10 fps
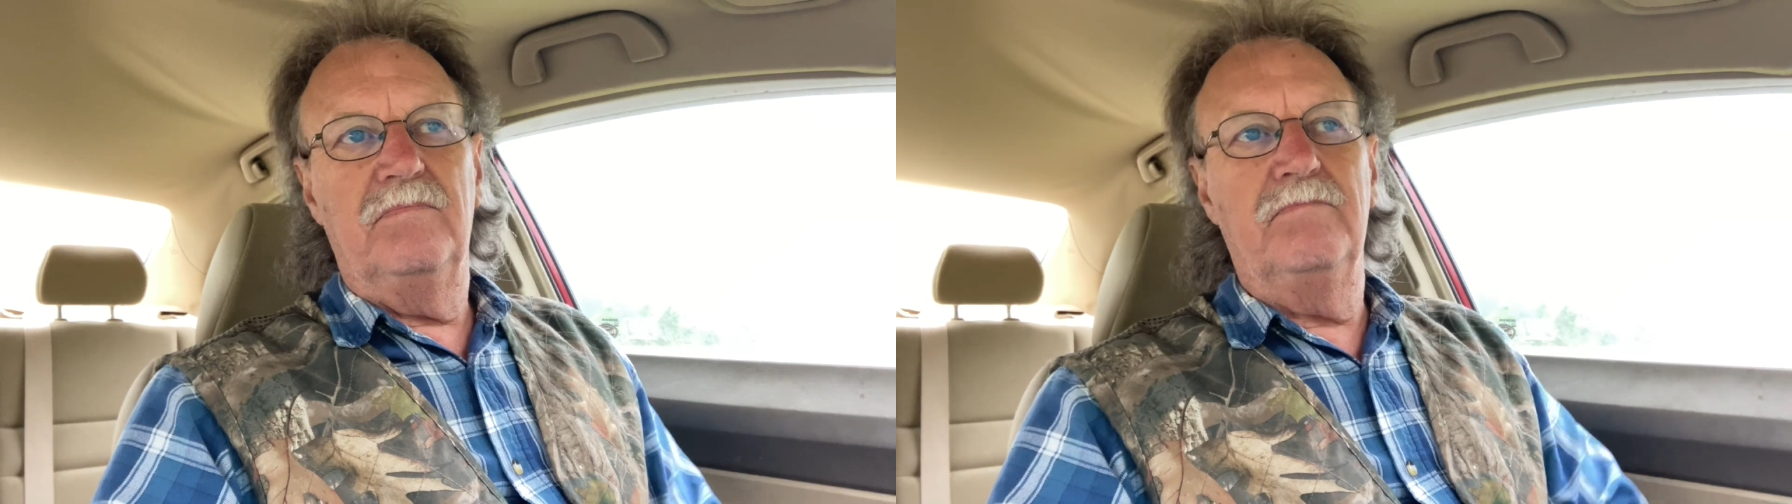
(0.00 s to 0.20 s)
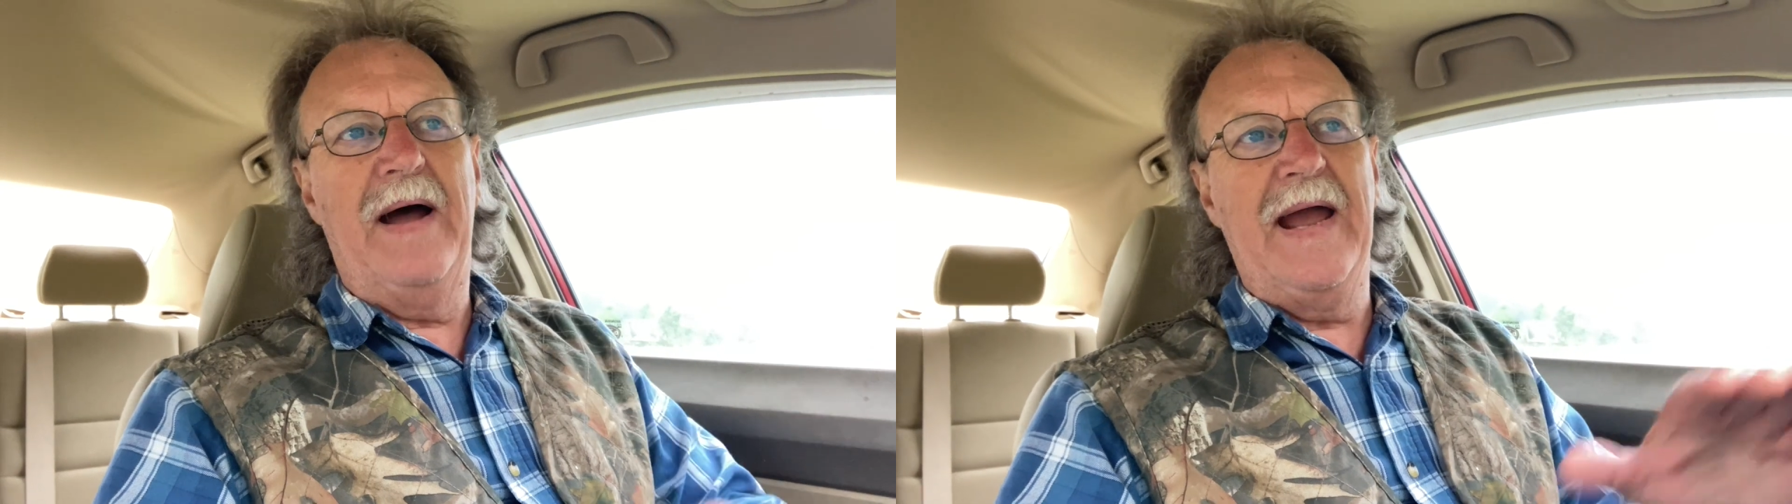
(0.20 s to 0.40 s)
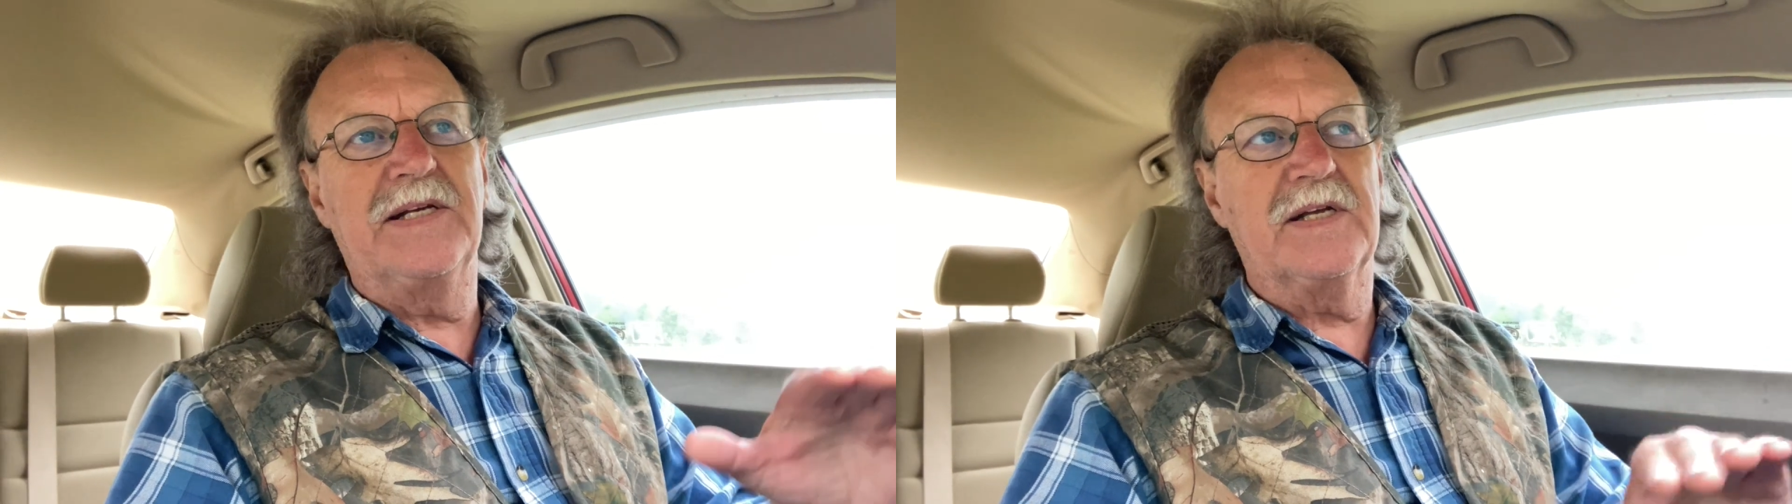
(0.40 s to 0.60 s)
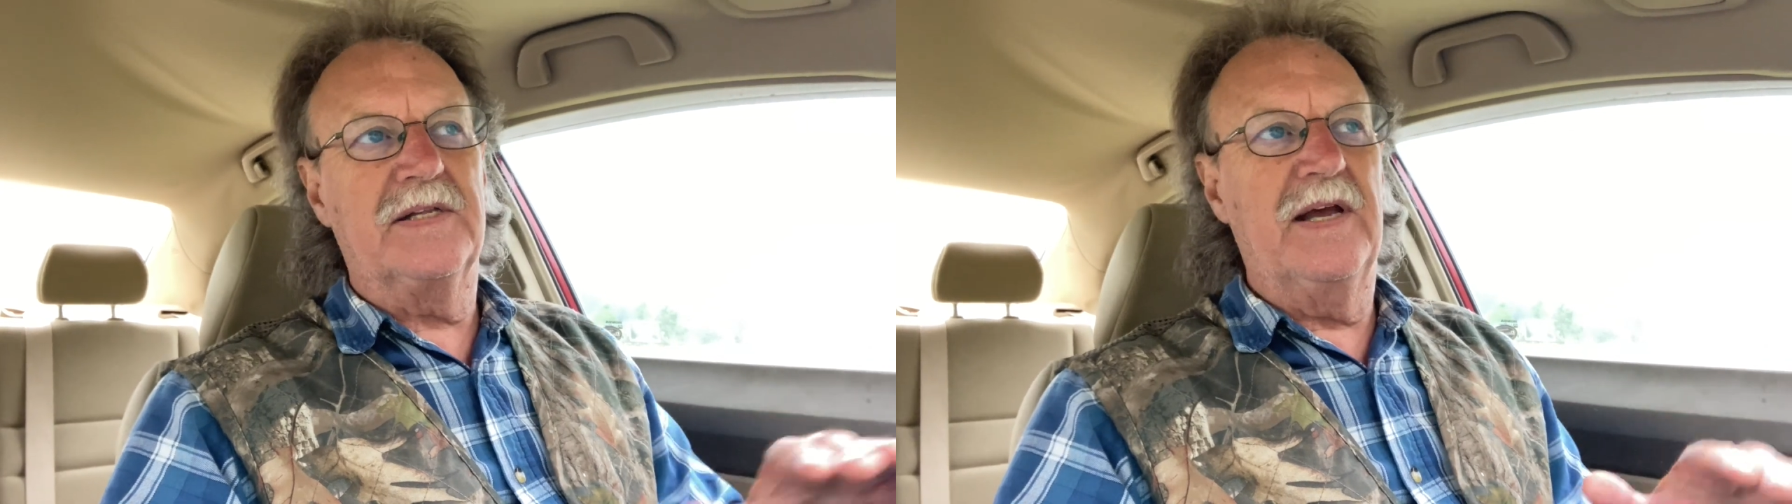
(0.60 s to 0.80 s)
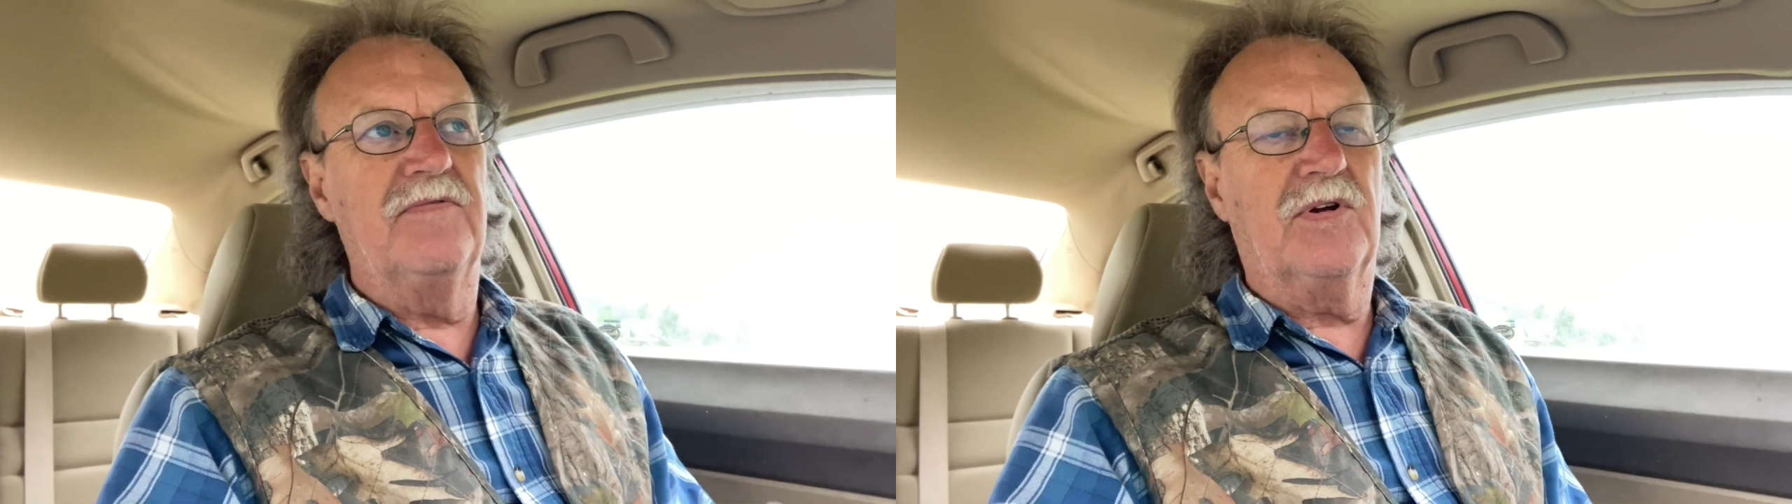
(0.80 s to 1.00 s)
banks that
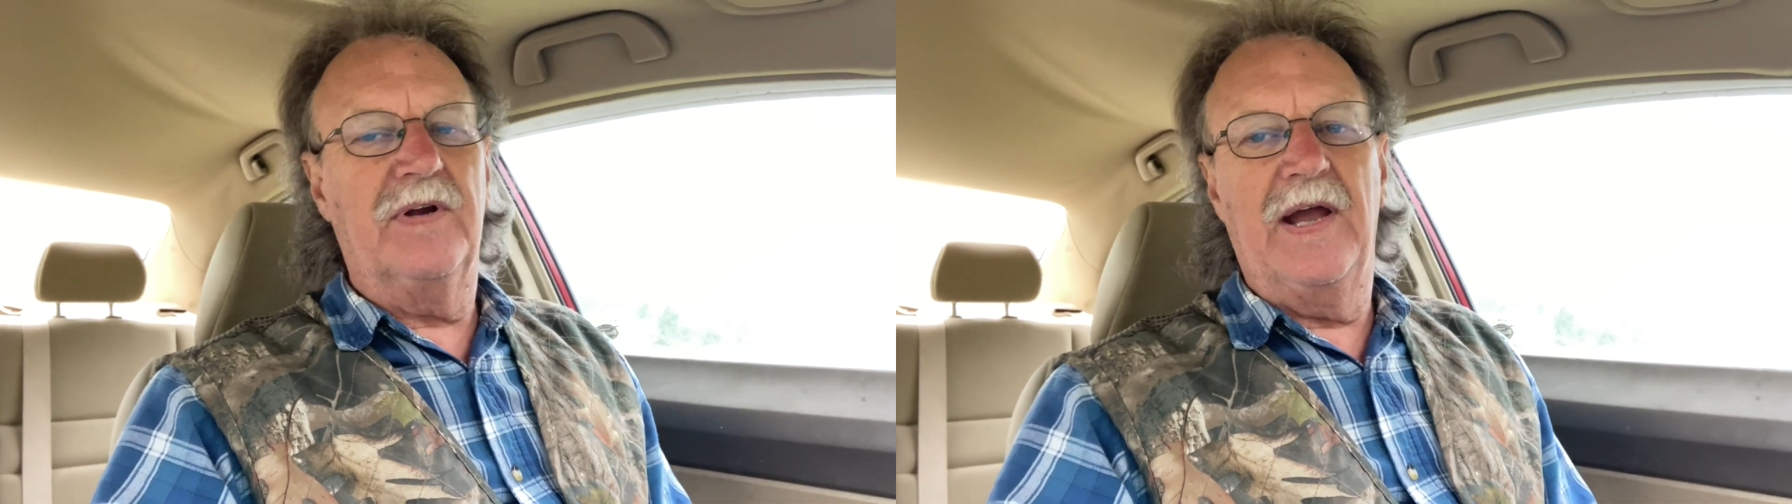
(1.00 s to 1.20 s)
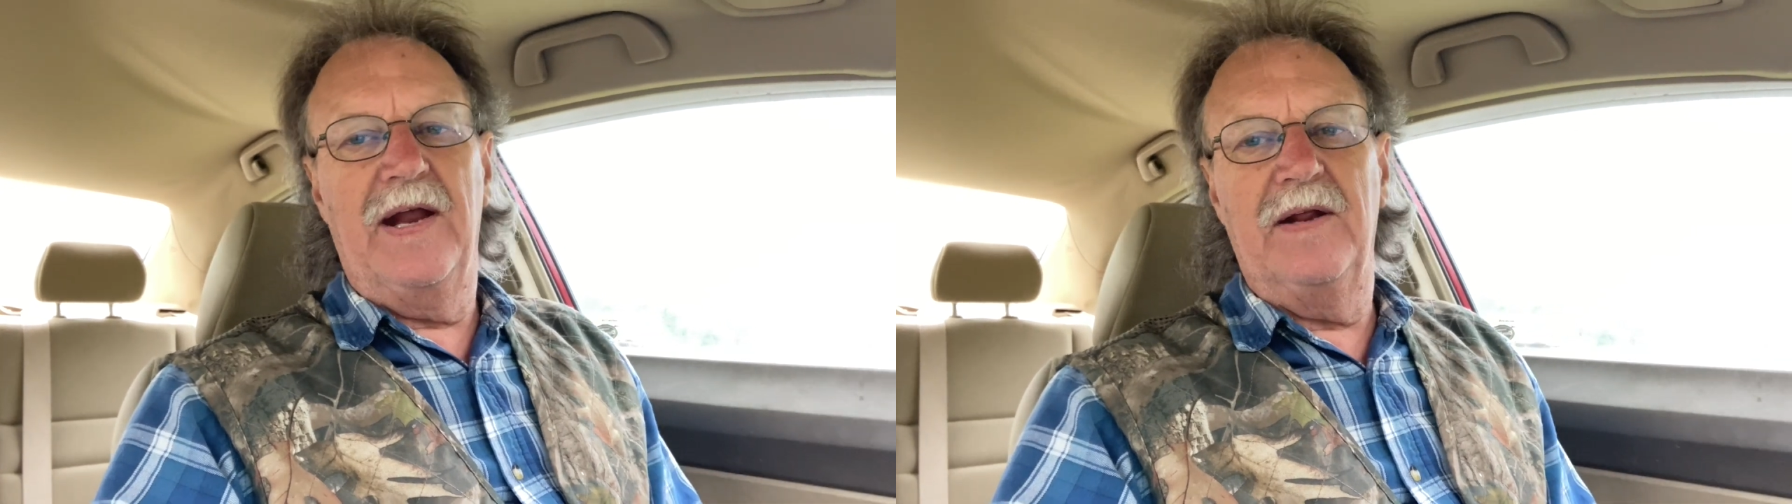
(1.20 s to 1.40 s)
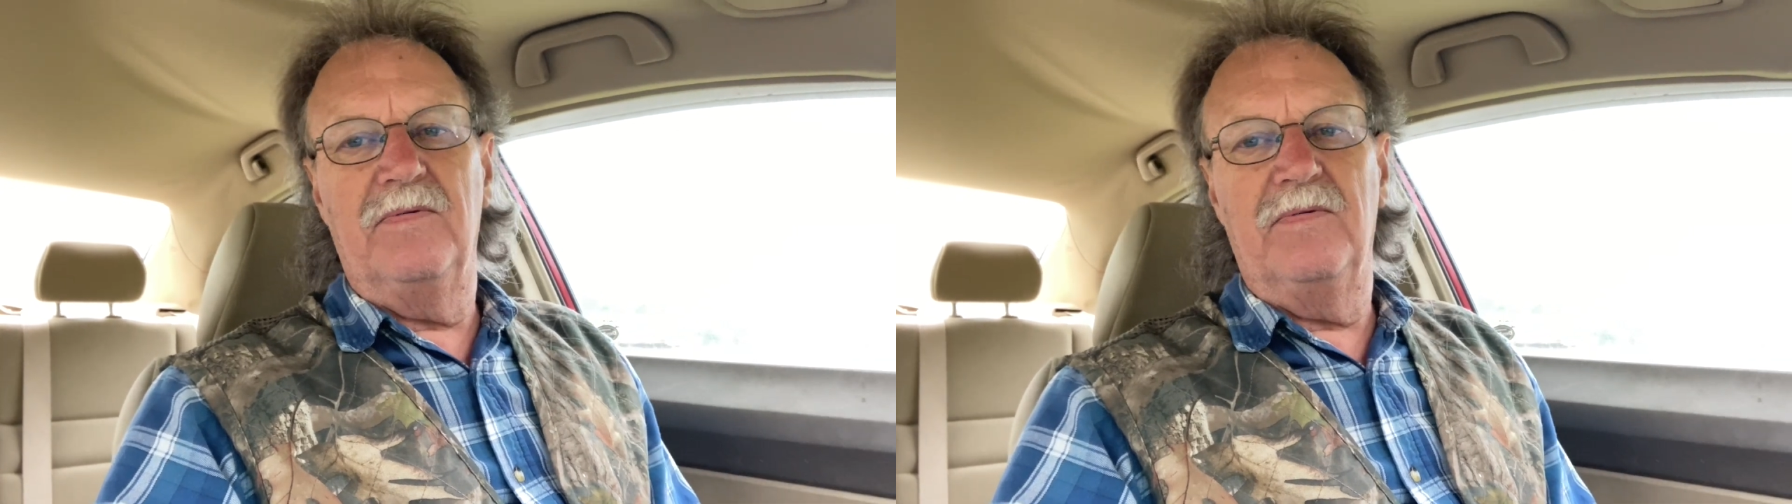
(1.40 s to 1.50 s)
they've created